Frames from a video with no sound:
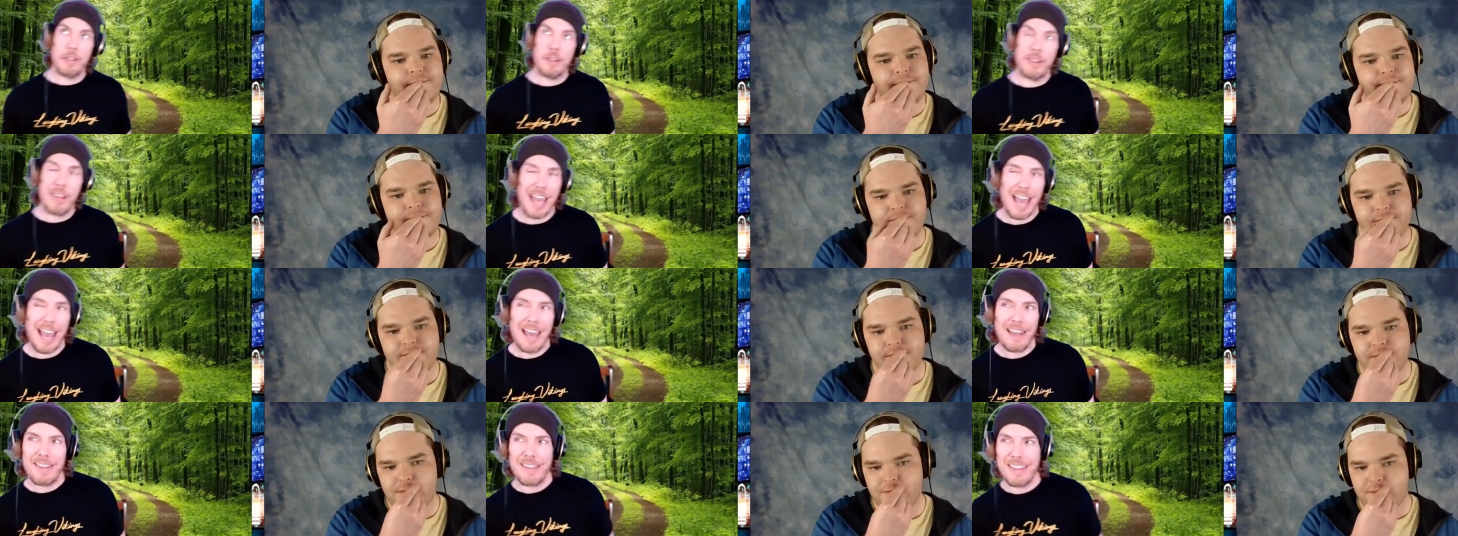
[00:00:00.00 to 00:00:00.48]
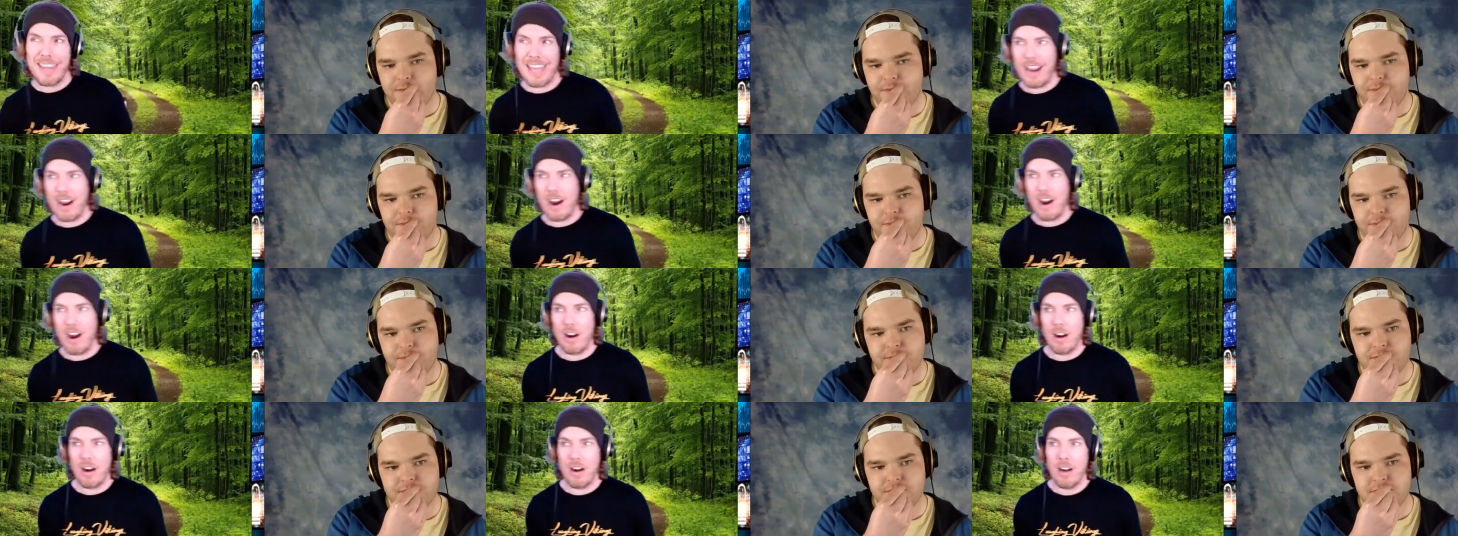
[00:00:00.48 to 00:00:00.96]
Speaker 1: that they
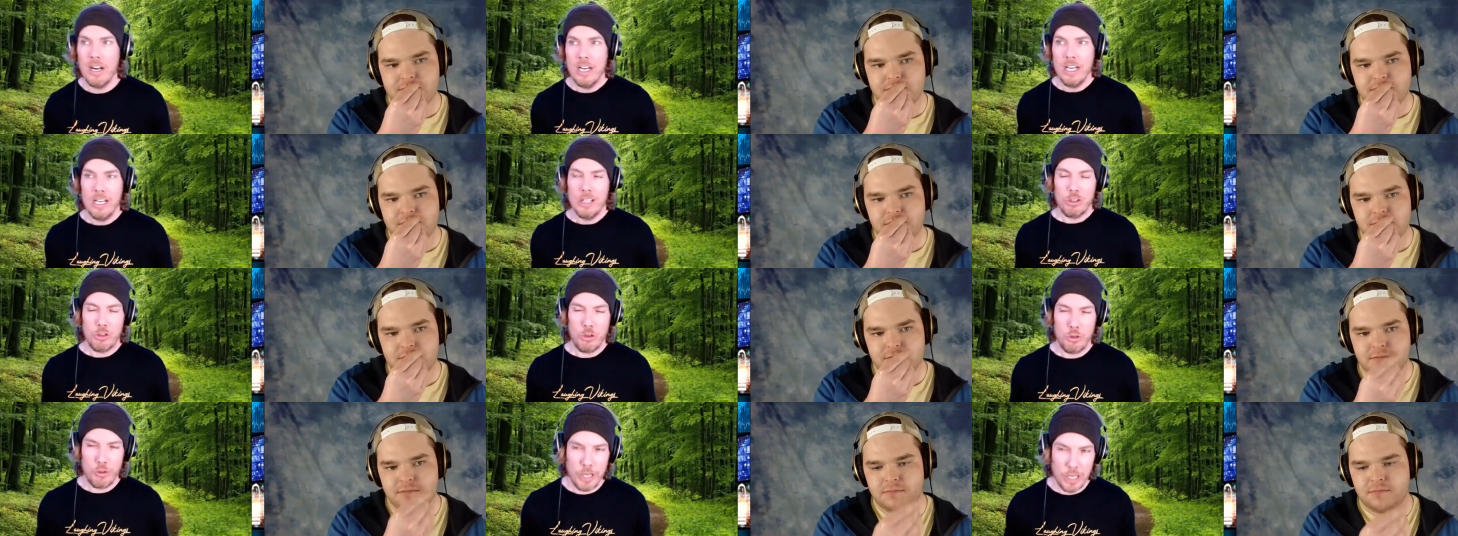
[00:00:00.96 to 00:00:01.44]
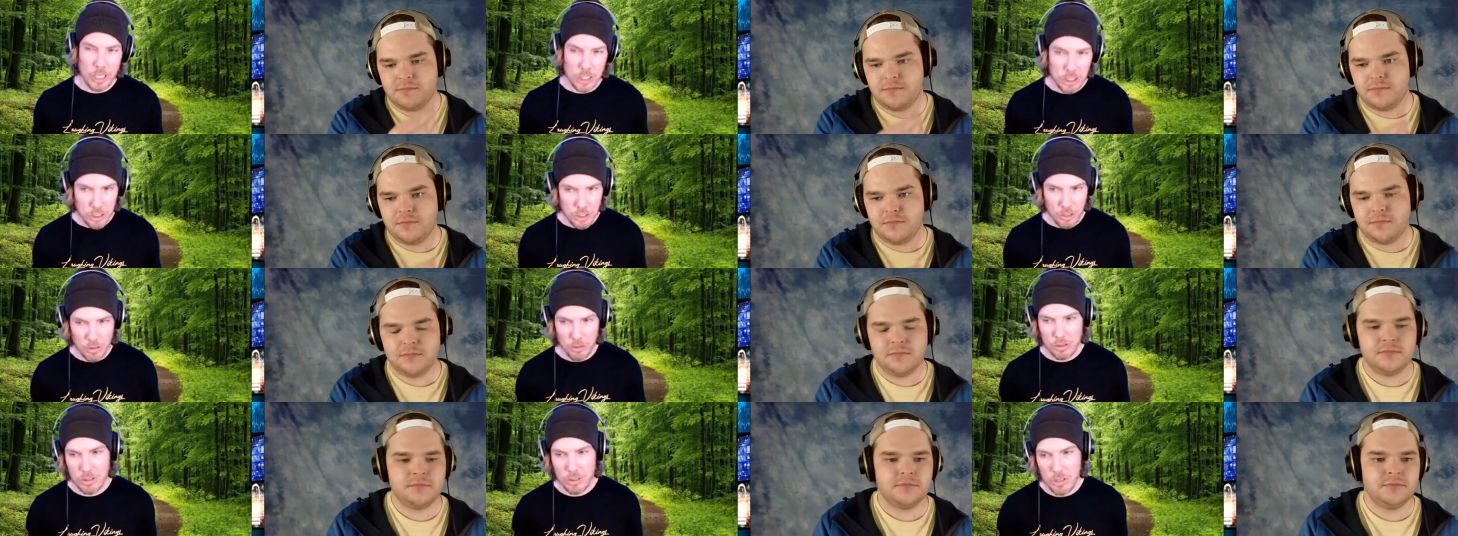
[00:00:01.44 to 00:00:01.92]
are traditional
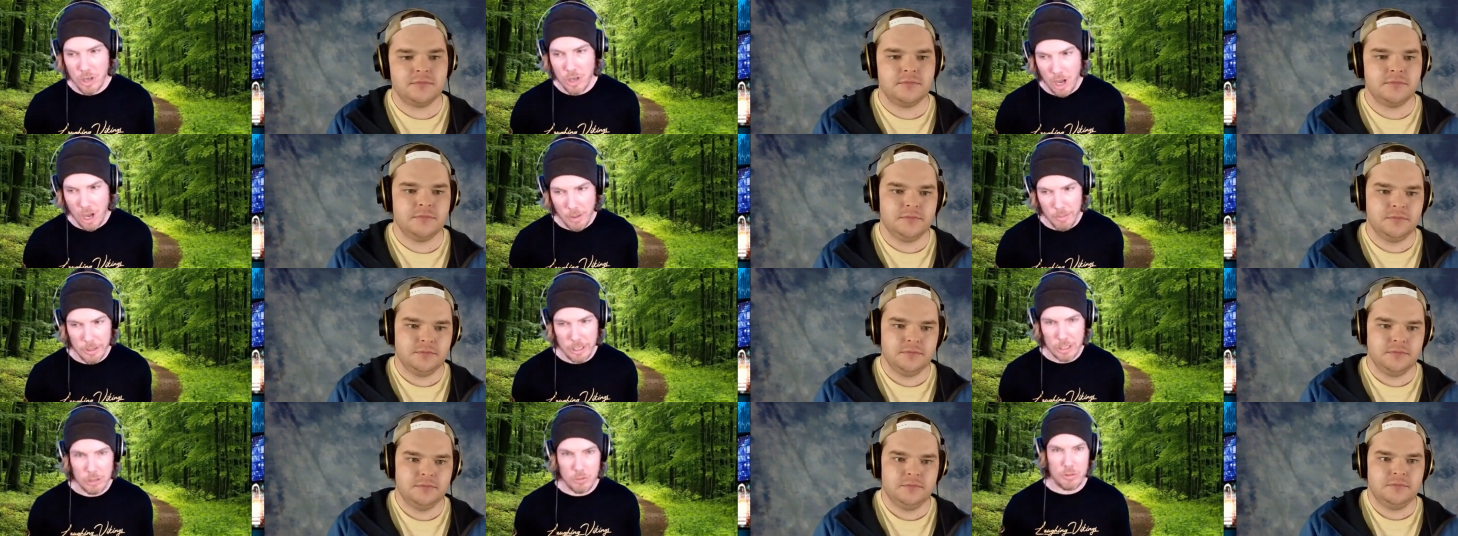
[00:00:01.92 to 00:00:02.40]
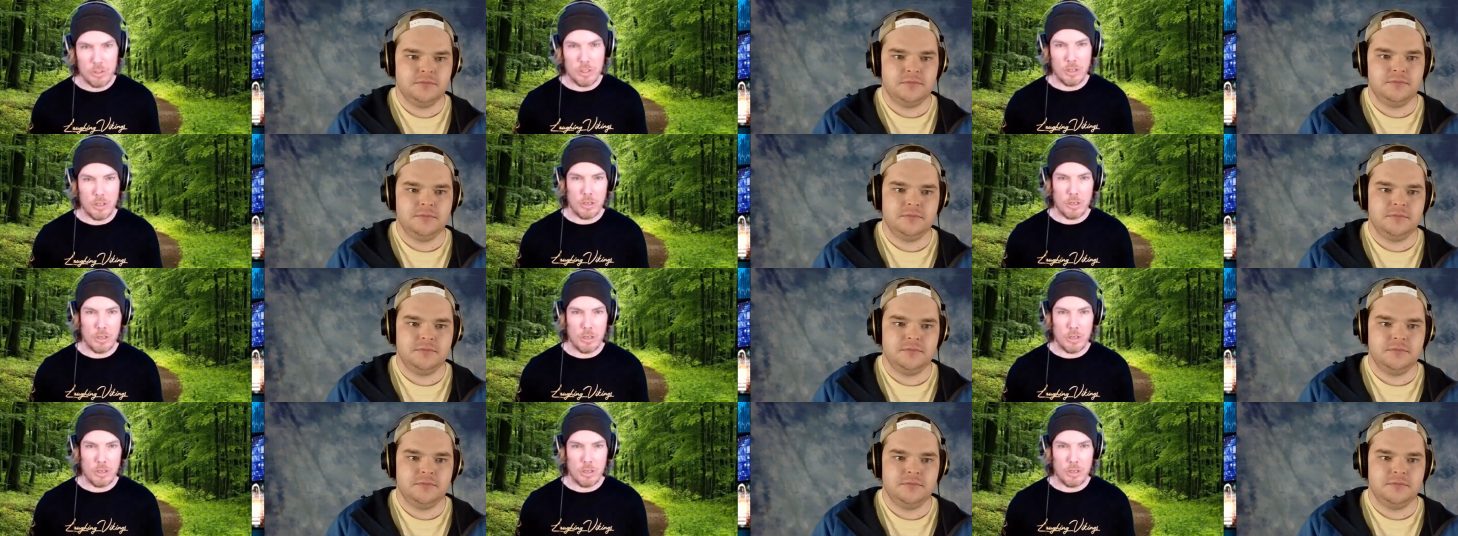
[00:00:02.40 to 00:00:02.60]
zombies, which are